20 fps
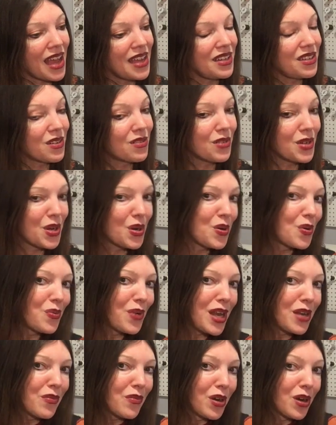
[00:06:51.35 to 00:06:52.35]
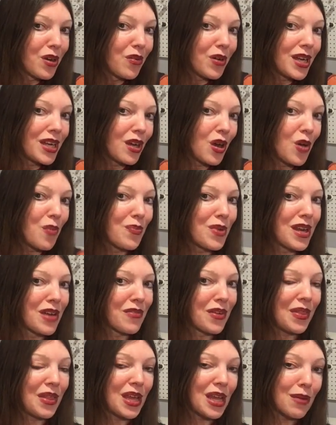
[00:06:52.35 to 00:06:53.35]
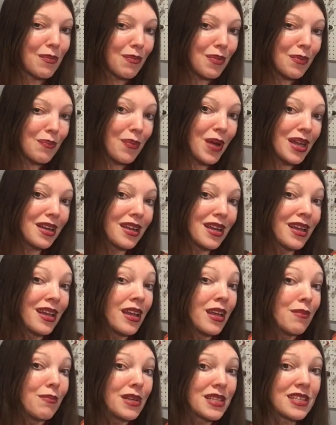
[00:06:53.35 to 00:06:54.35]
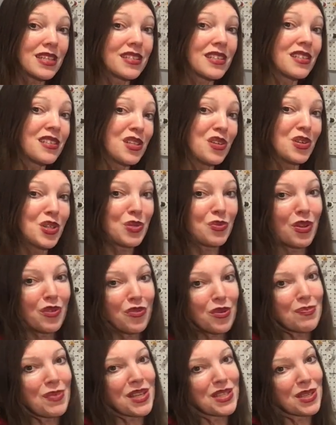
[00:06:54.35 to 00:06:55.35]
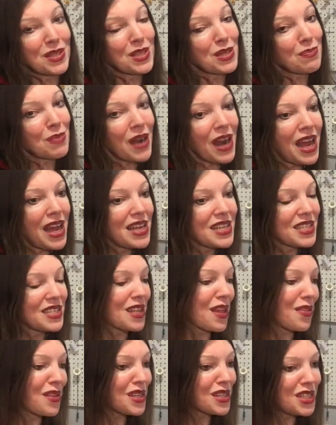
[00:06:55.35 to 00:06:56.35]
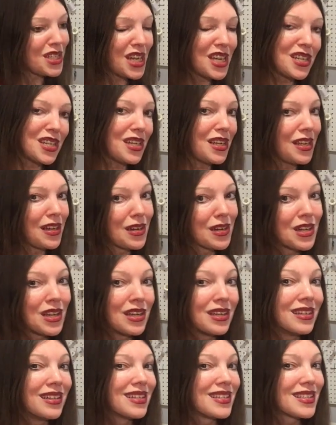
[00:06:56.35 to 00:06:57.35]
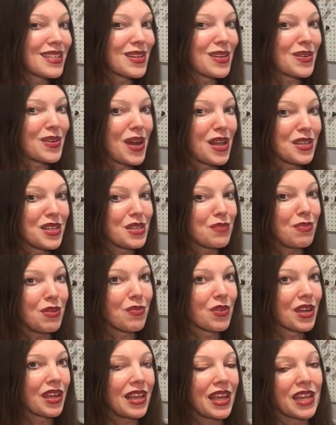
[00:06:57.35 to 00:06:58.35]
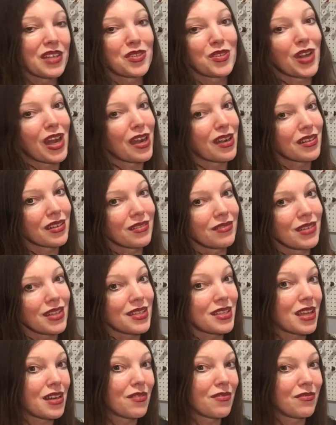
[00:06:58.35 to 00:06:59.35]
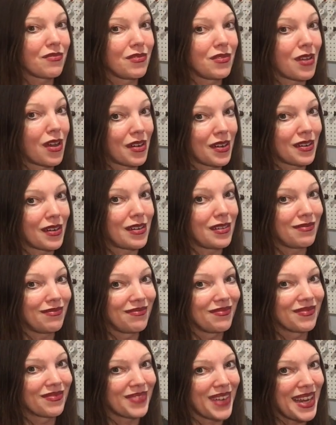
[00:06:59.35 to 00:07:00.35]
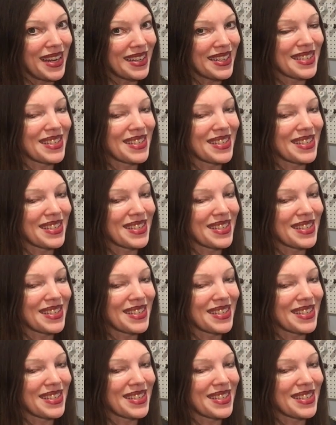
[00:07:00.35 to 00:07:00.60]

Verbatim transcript: I don't know when we're going to open everything up, but business as usual for Pixel Surprise and nothing's changing here. So I'll just be working extra hard instead of not at all, right?